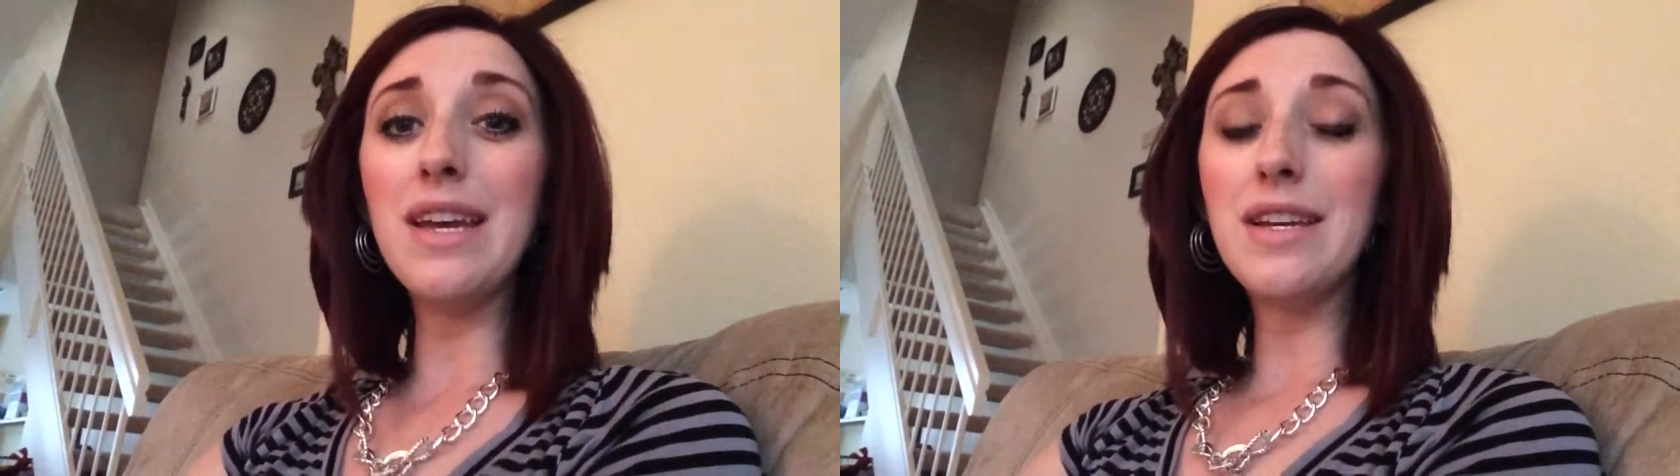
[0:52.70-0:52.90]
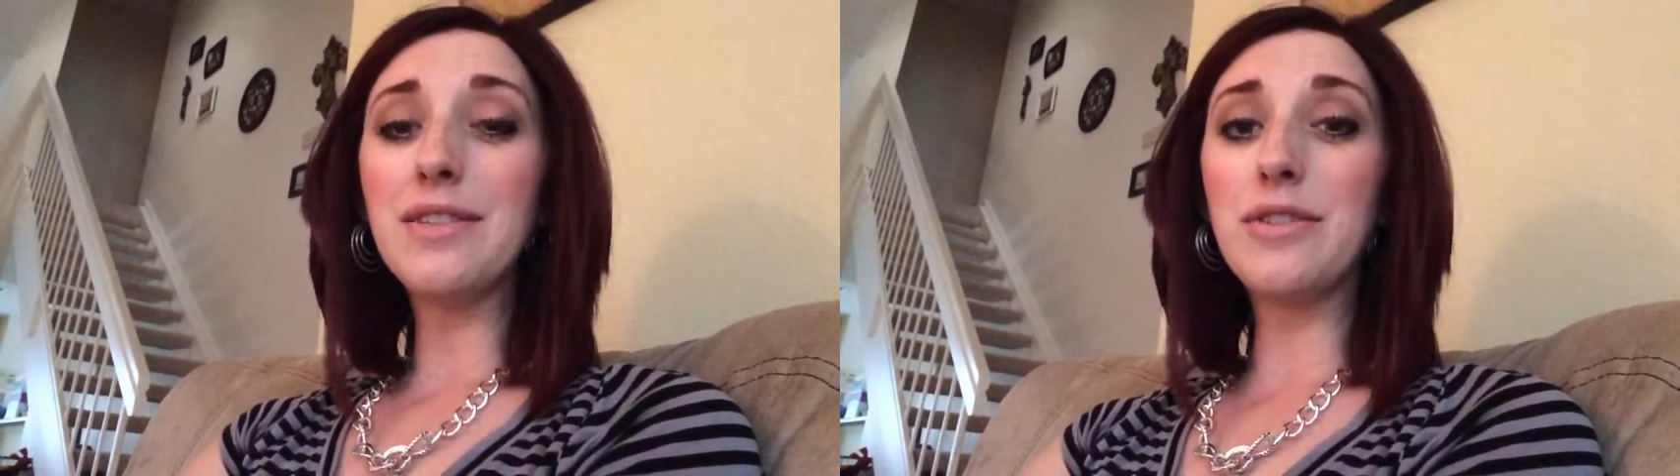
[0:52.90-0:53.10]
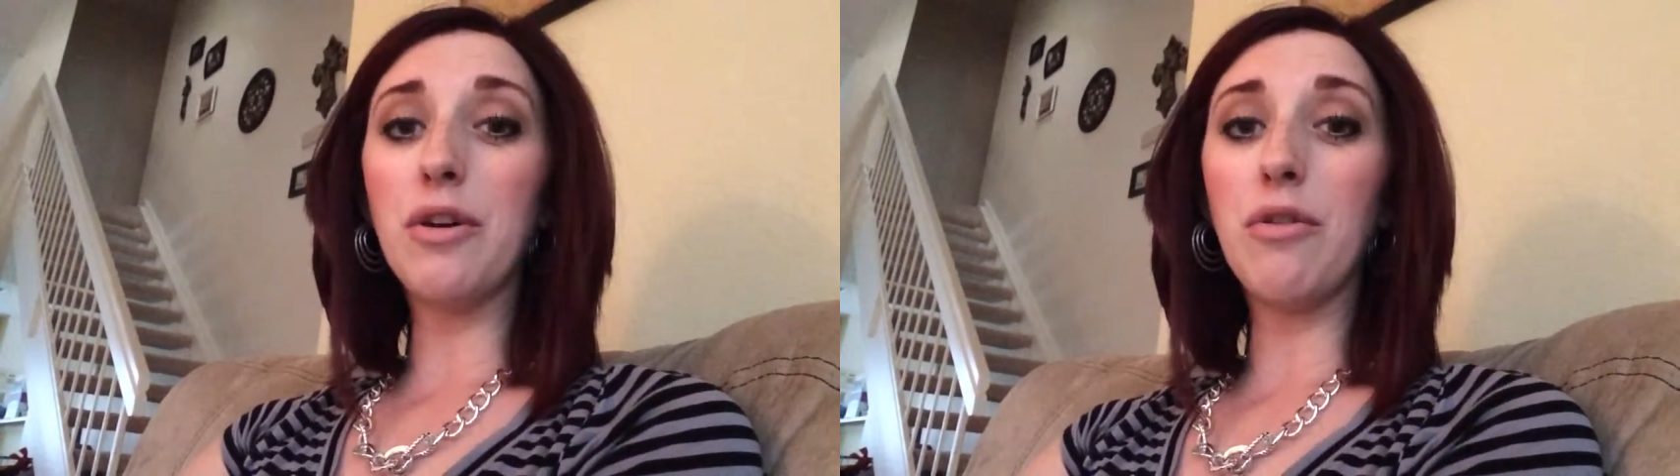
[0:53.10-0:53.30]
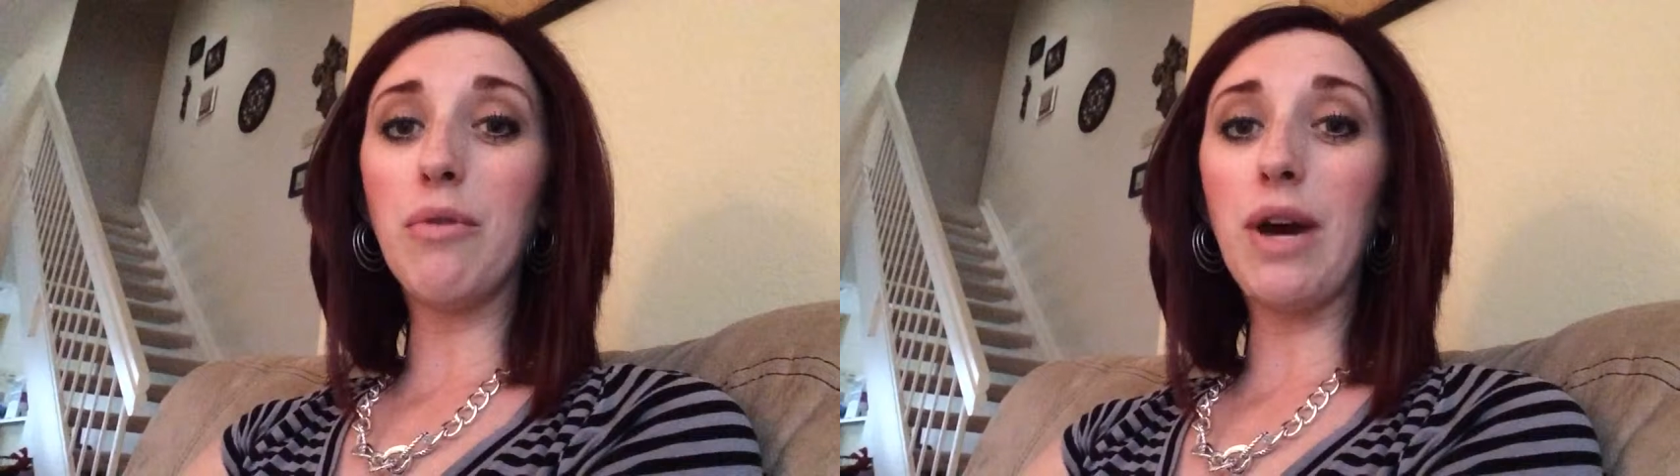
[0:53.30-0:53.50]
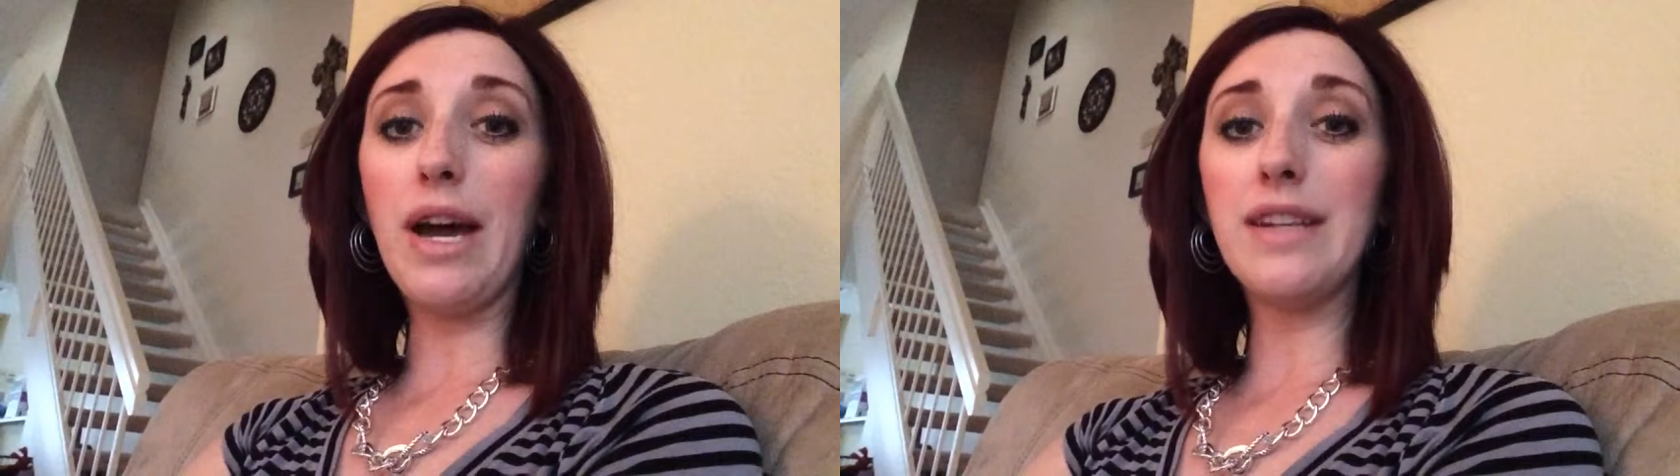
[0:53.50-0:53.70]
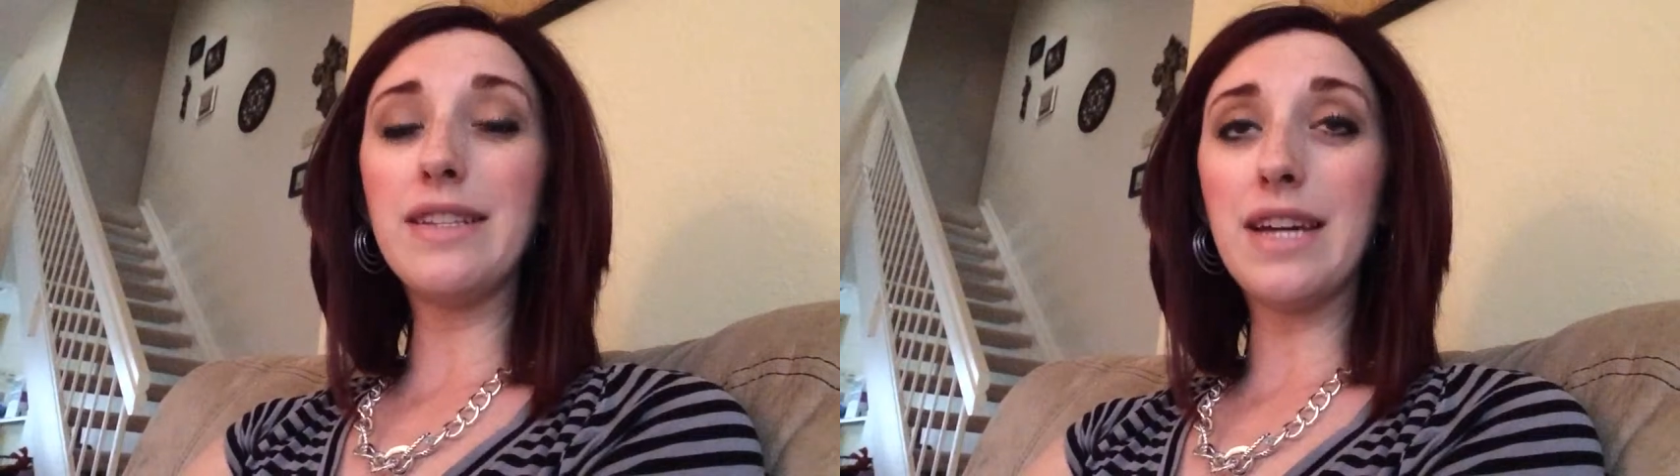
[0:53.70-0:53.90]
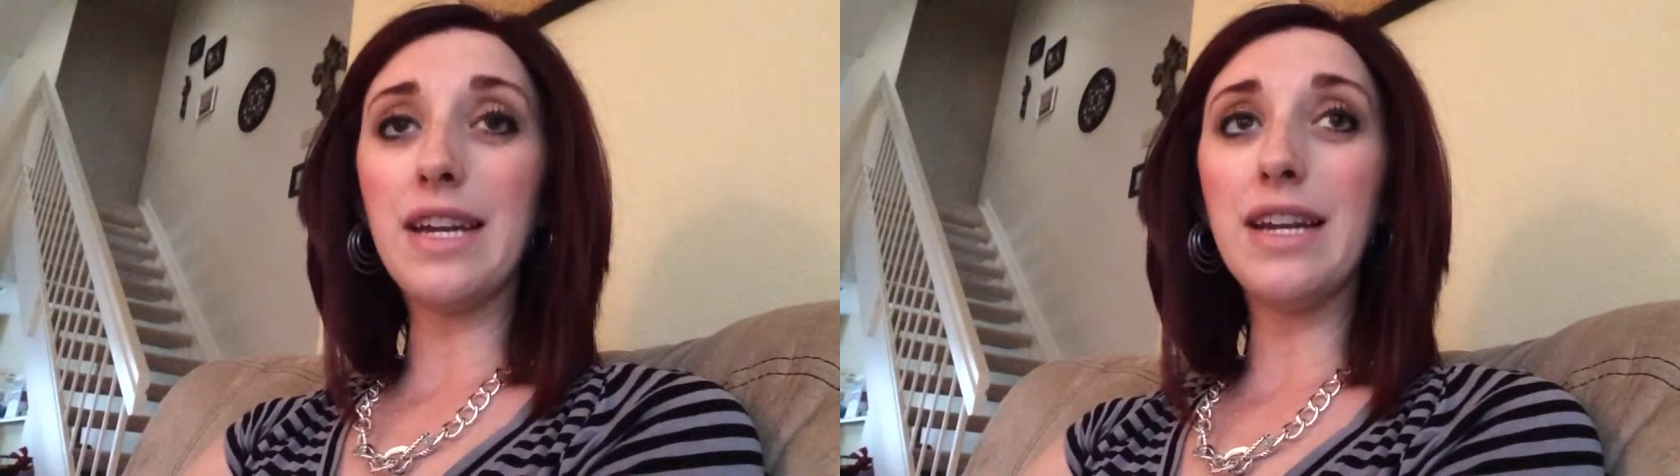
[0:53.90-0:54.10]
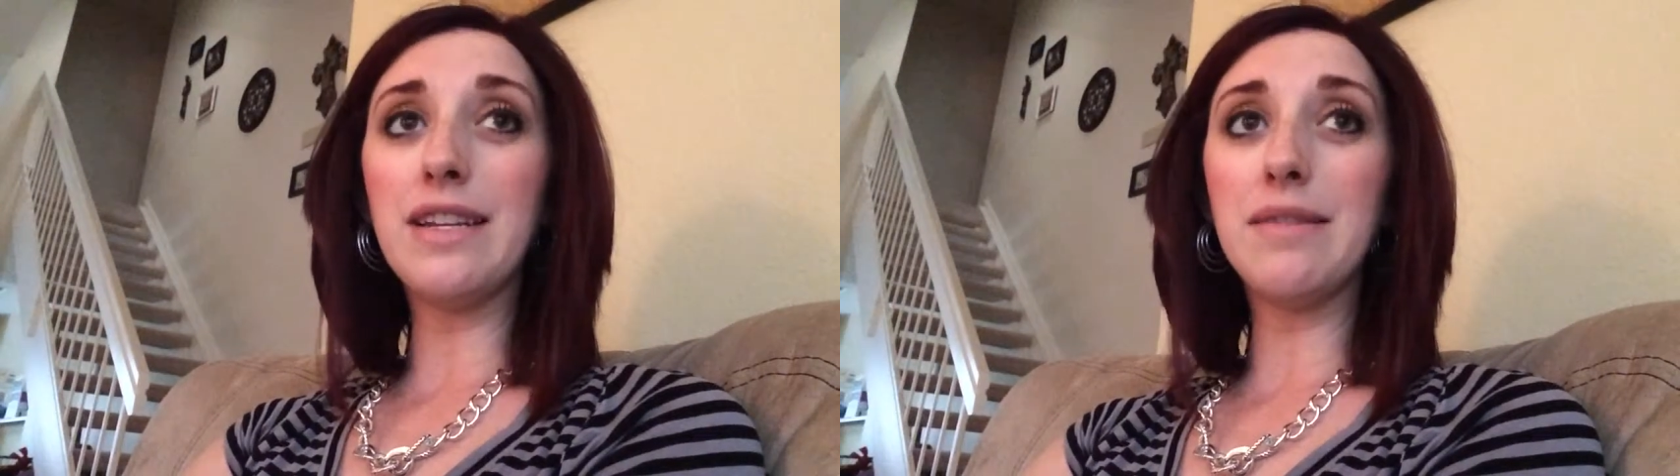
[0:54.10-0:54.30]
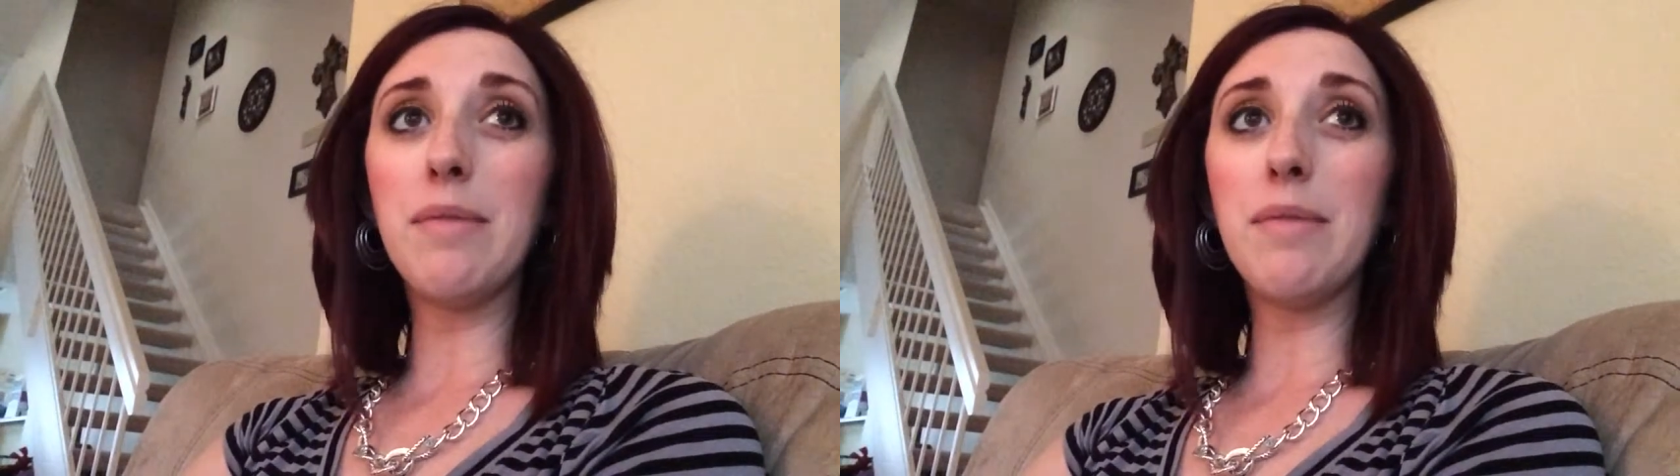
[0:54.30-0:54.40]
So I decided in